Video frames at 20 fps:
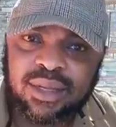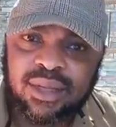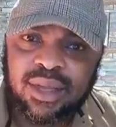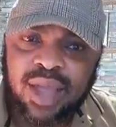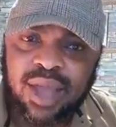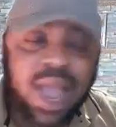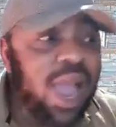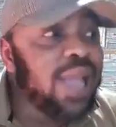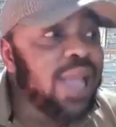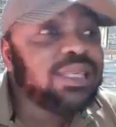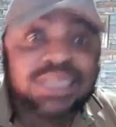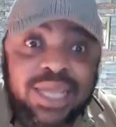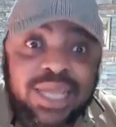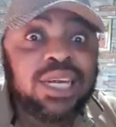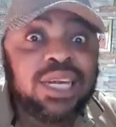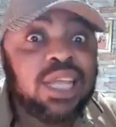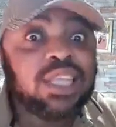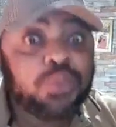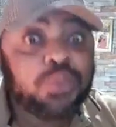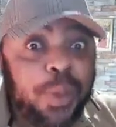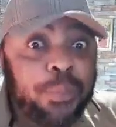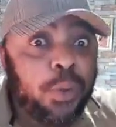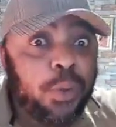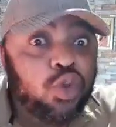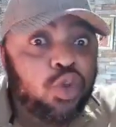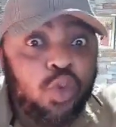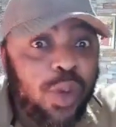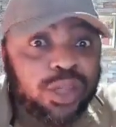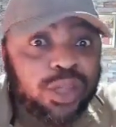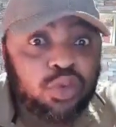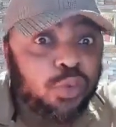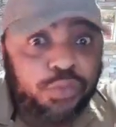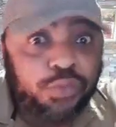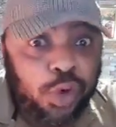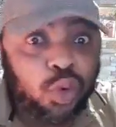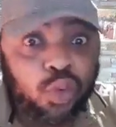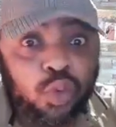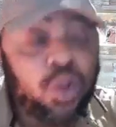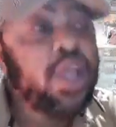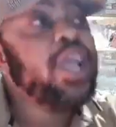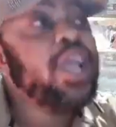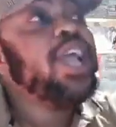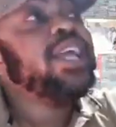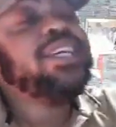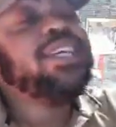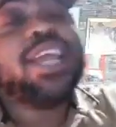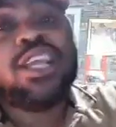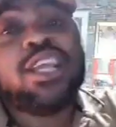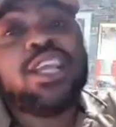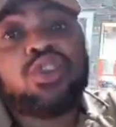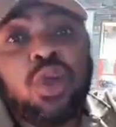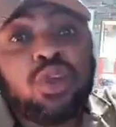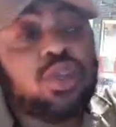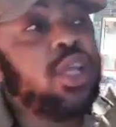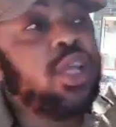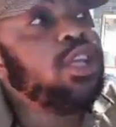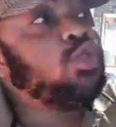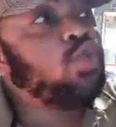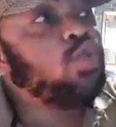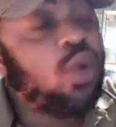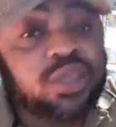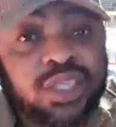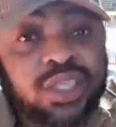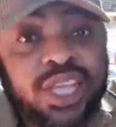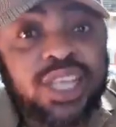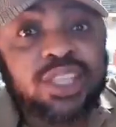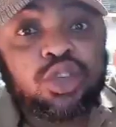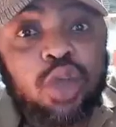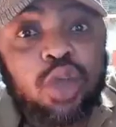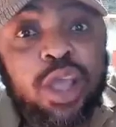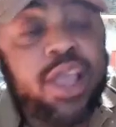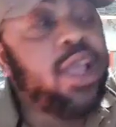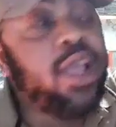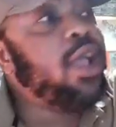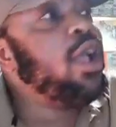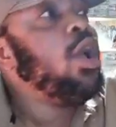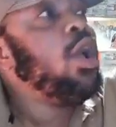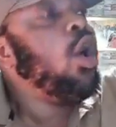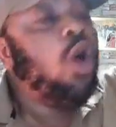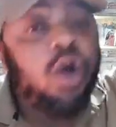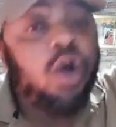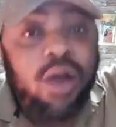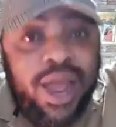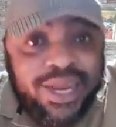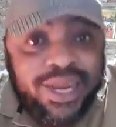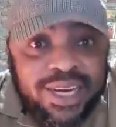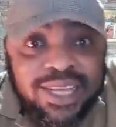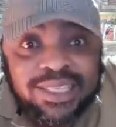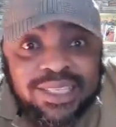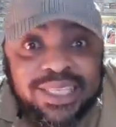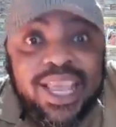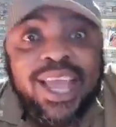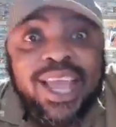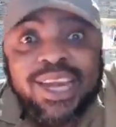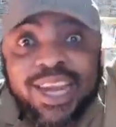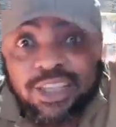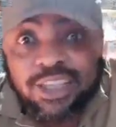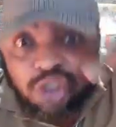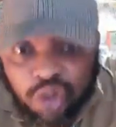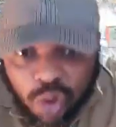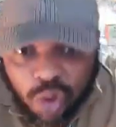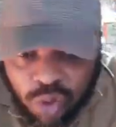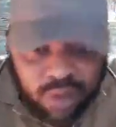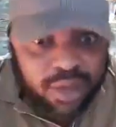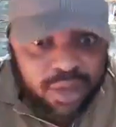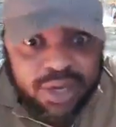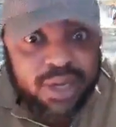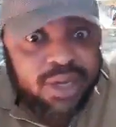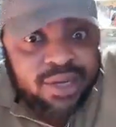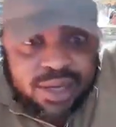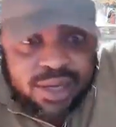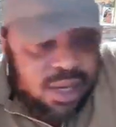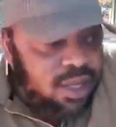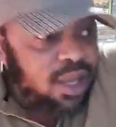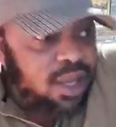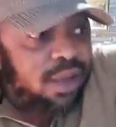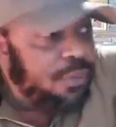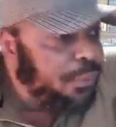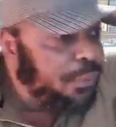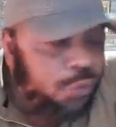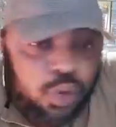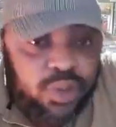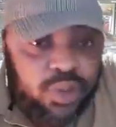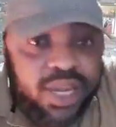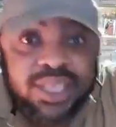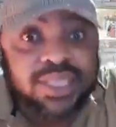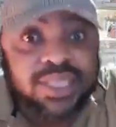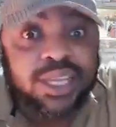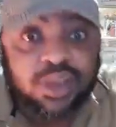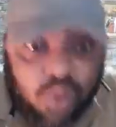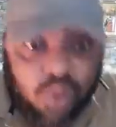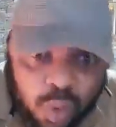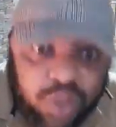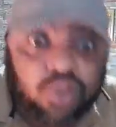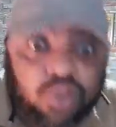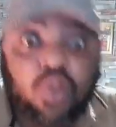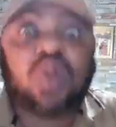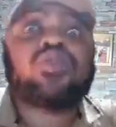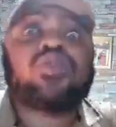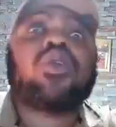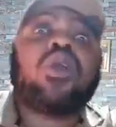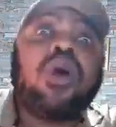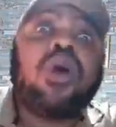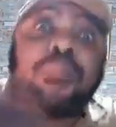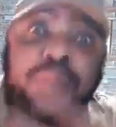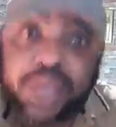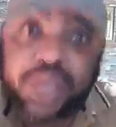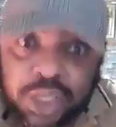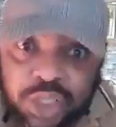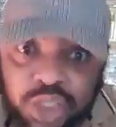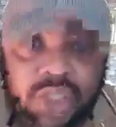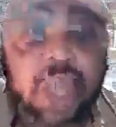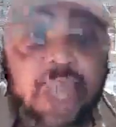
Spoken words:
I said these people you want to follow. It was this ONC election a few days ago. It was rubbish.